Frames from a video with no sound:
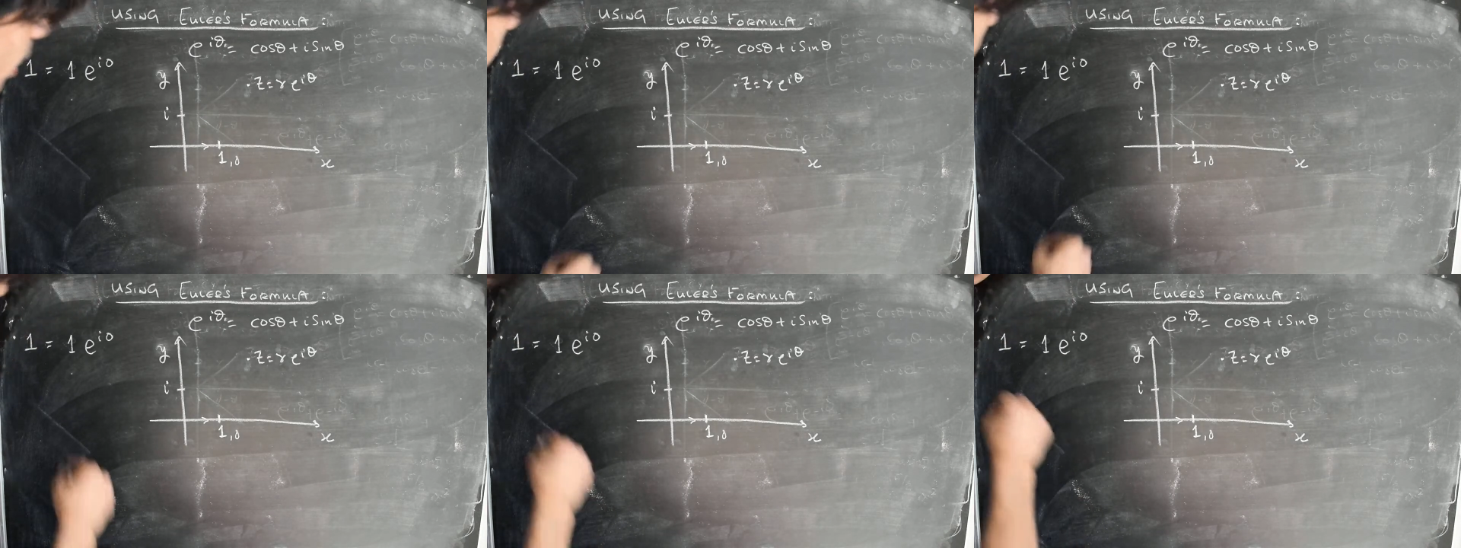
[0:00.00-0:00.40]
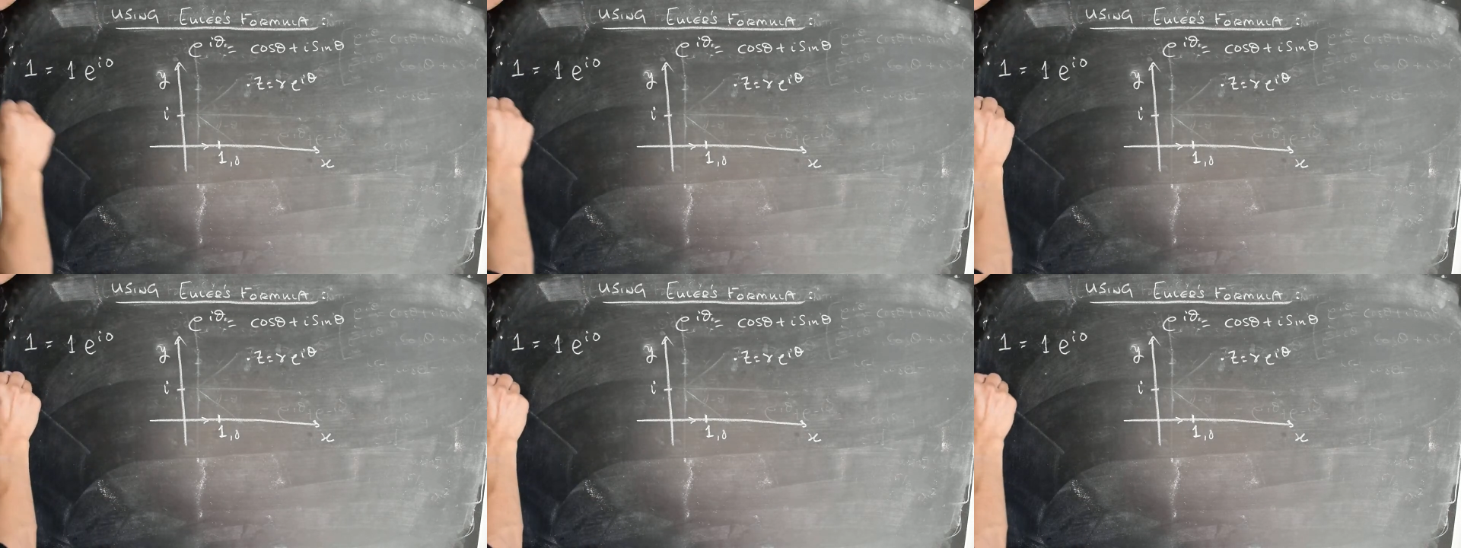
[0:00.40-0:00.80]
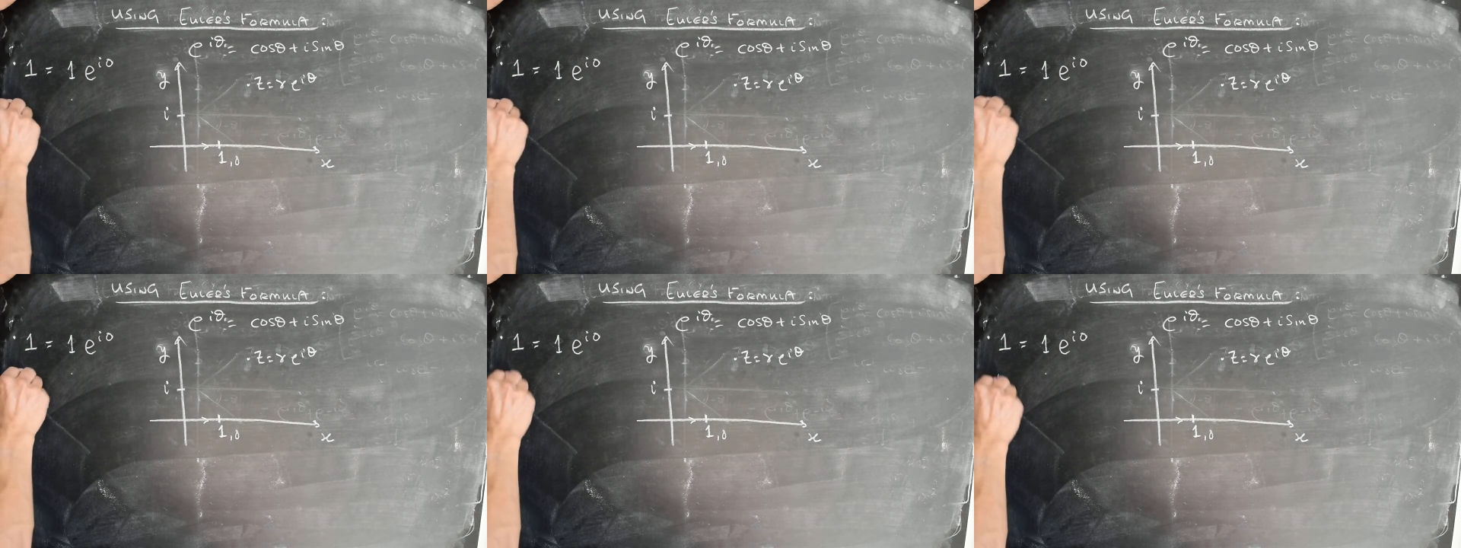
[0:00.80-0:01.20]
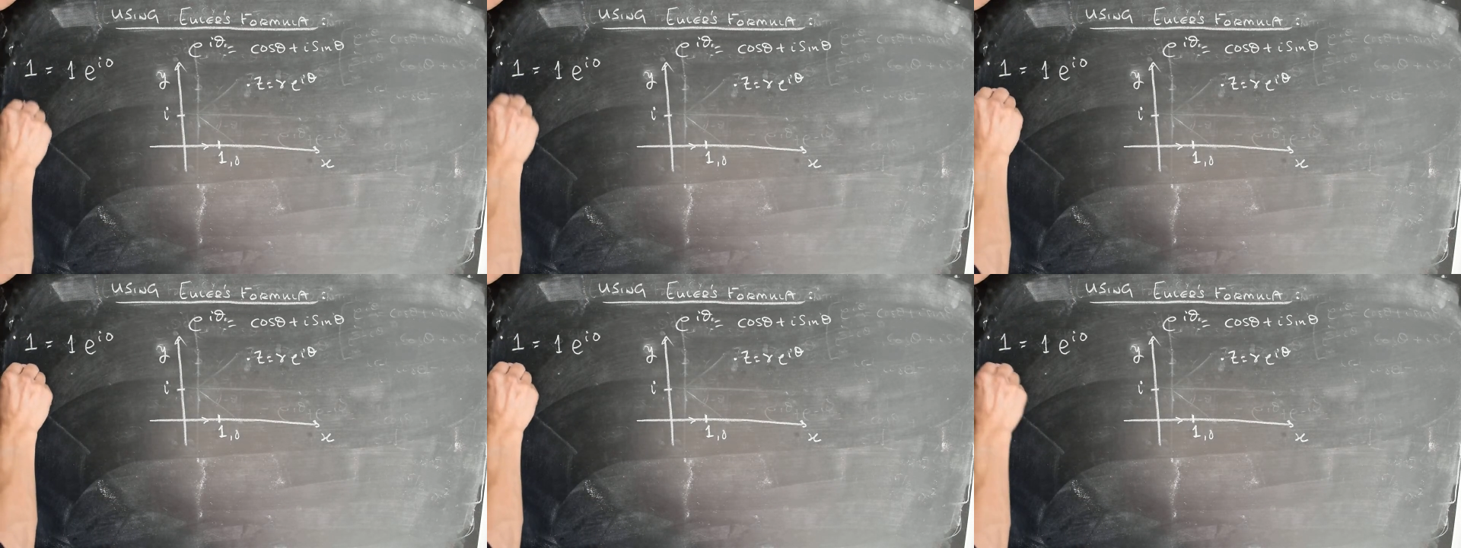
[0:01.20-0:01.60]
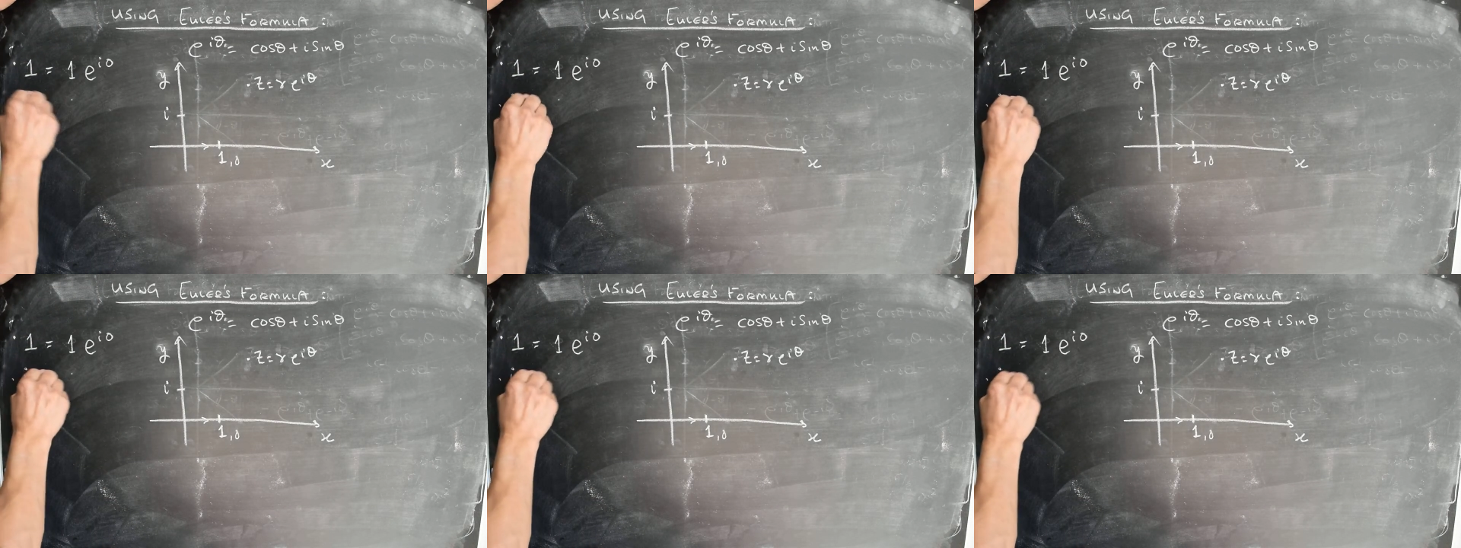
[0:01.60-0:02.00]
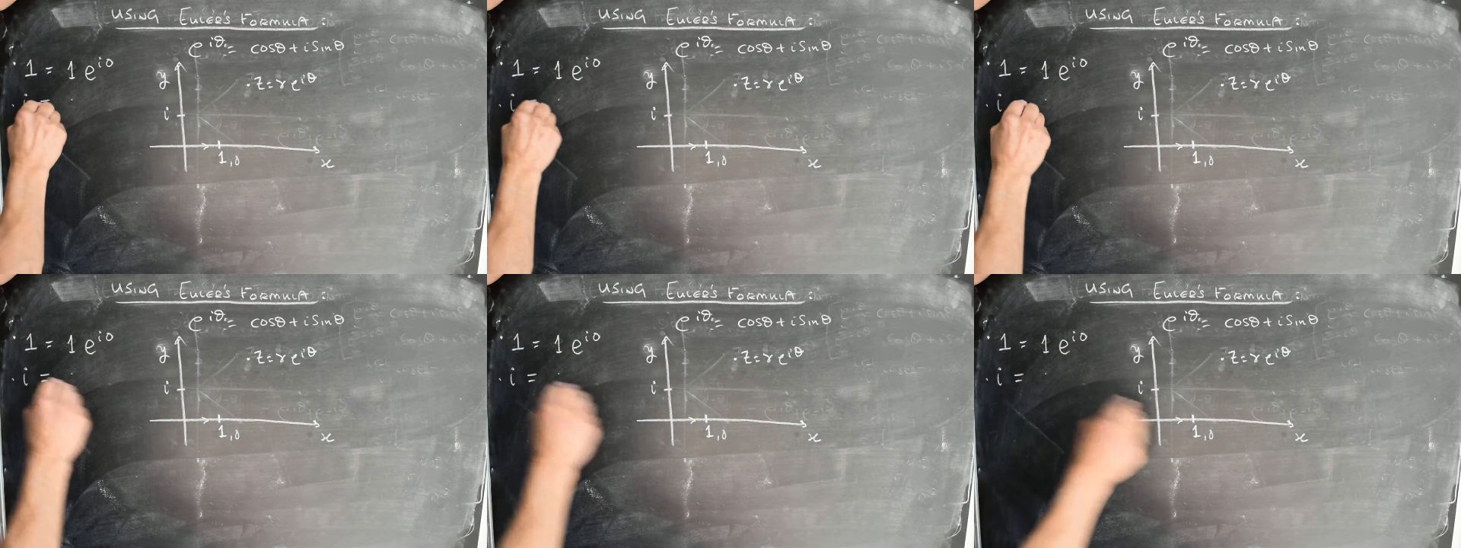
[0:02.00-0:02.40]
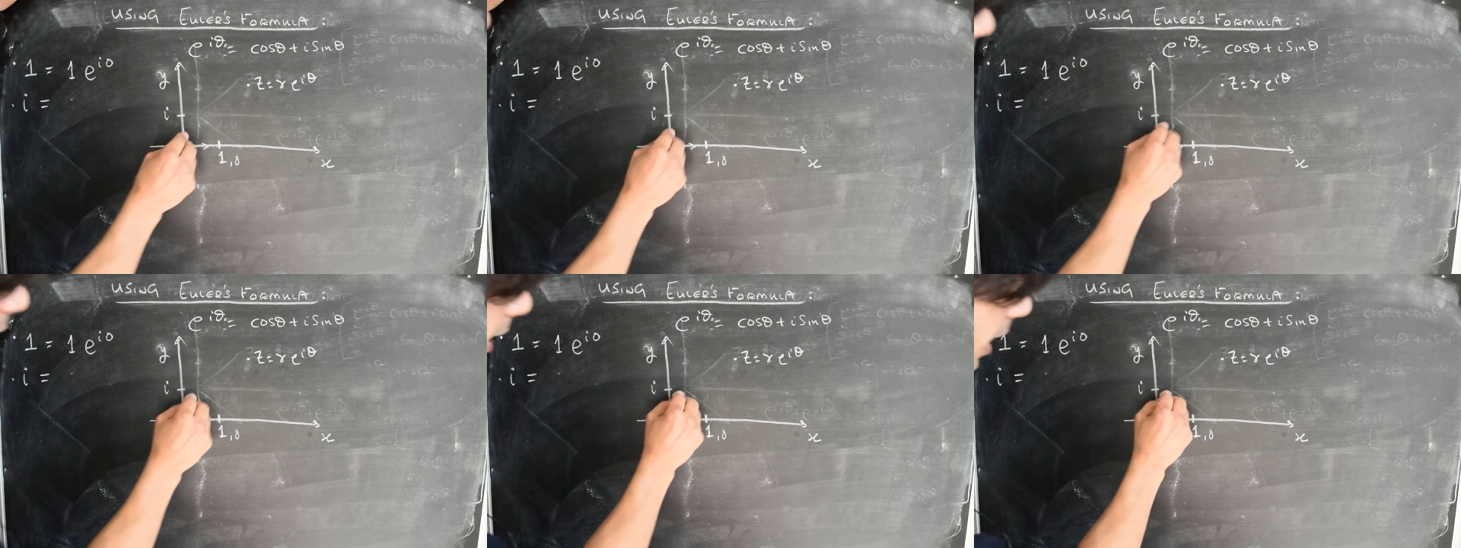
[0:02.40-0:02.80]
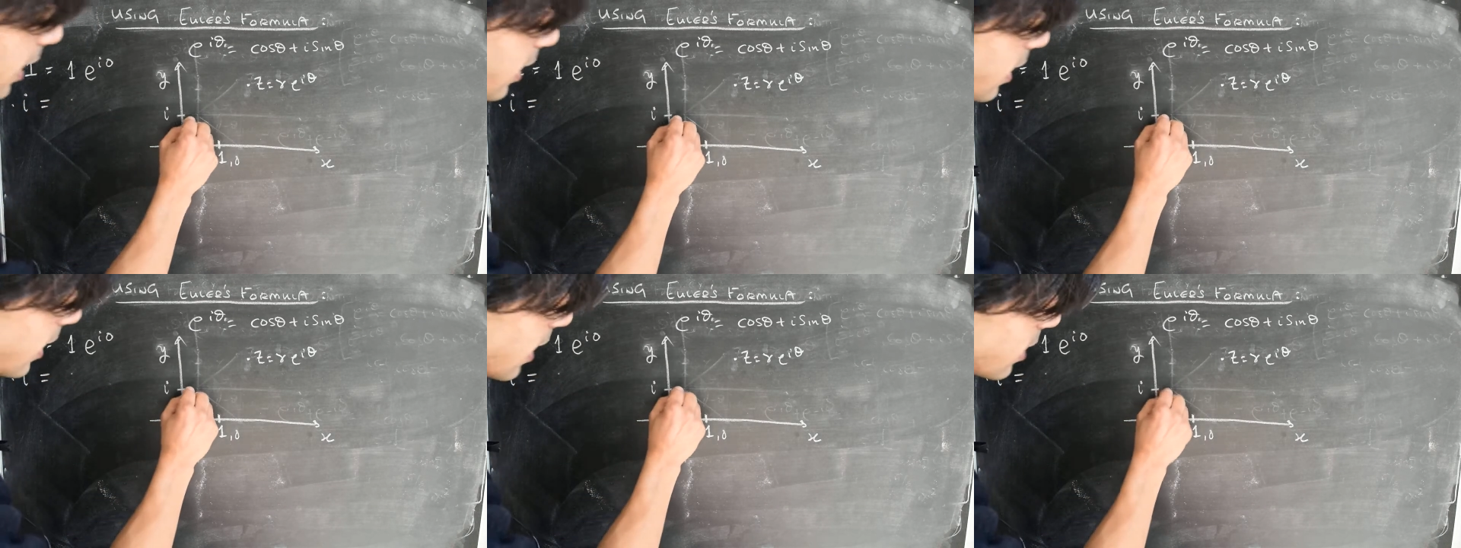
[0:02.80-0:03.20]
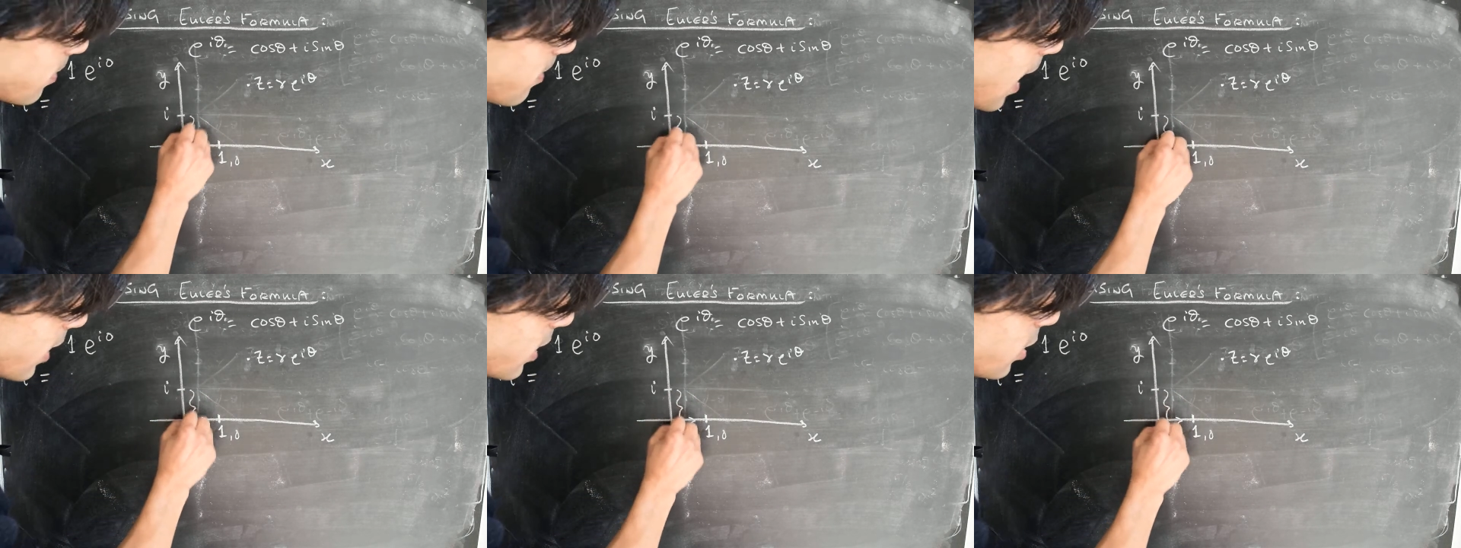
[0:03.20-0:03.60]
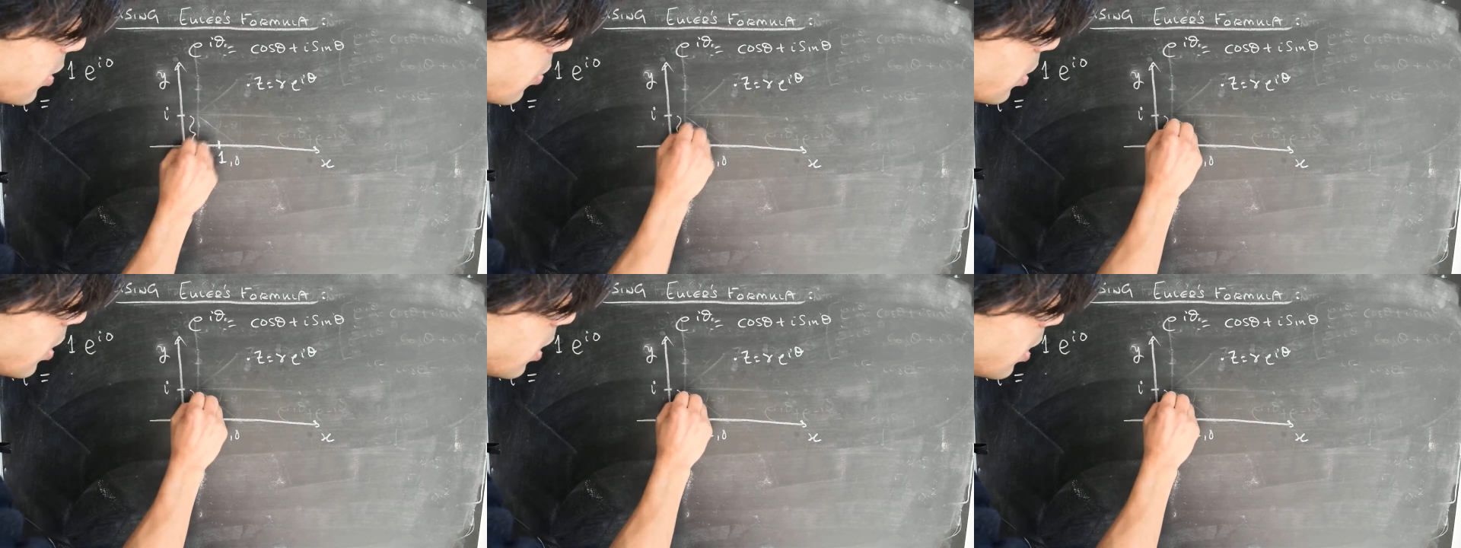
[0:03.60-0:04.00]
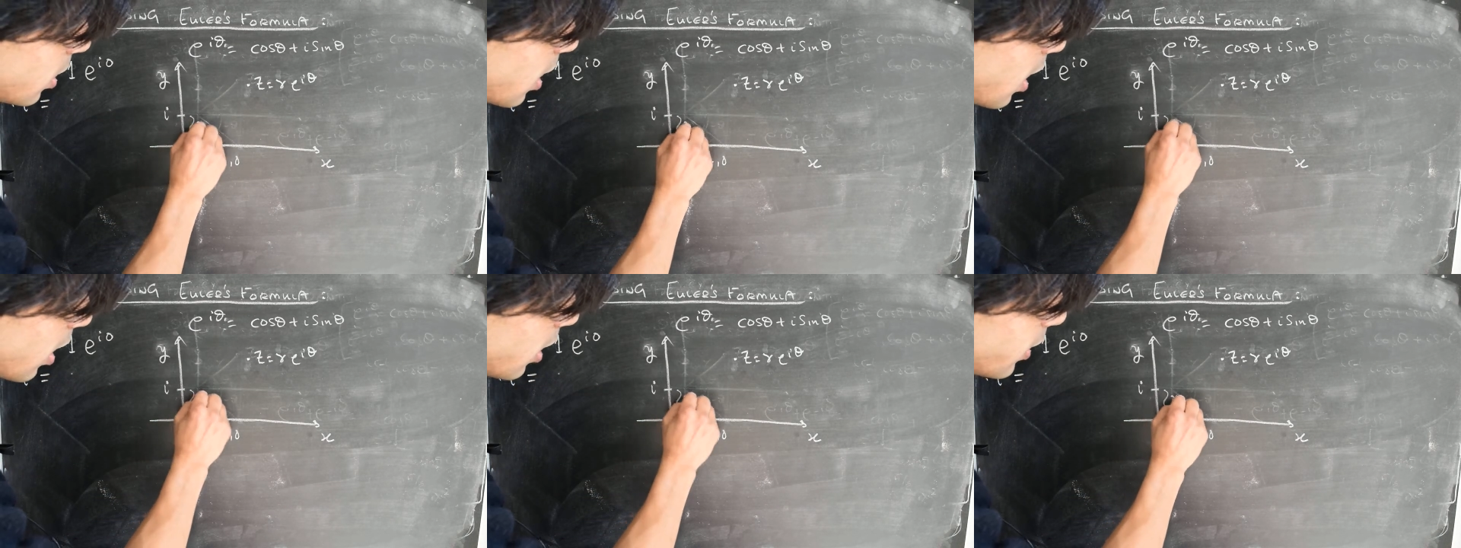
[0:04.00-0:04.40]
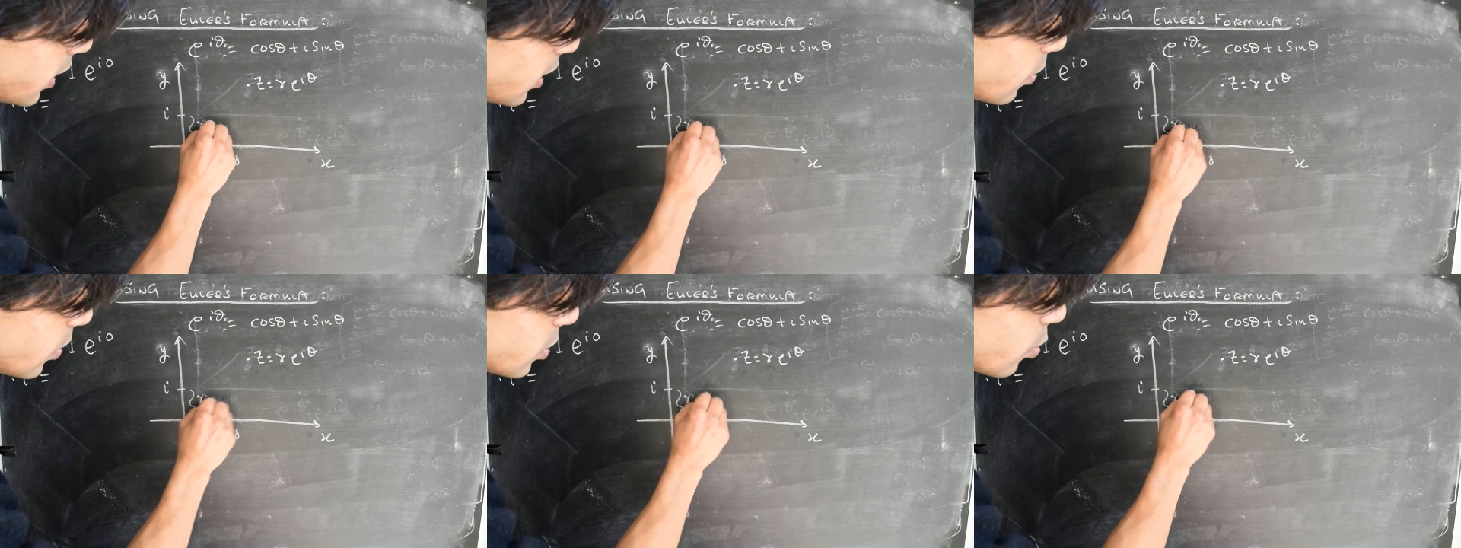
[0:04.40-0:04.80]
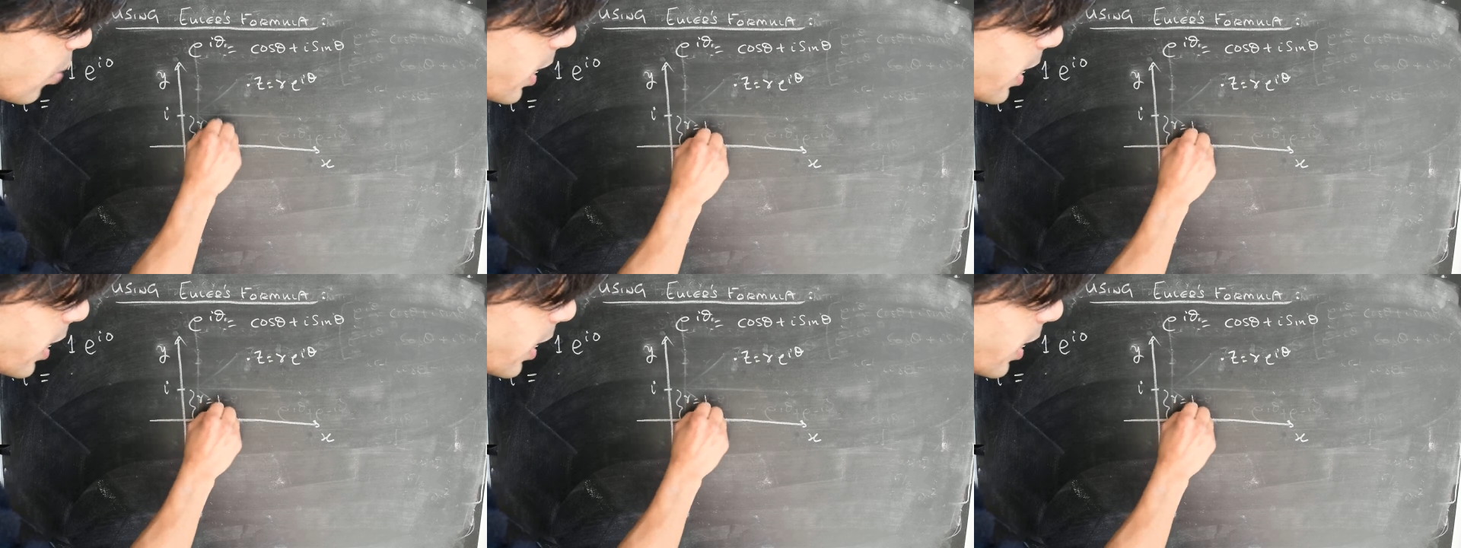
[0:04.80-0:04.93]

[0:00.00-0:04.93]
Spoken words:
(no speaker visible)